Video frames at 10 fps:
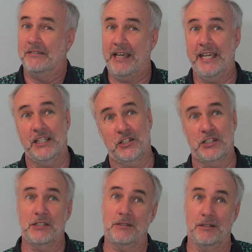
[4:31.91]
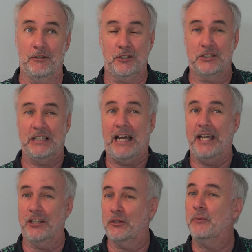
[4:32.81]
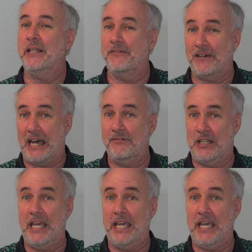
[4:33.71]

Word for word: Takes, looks like 3 to 5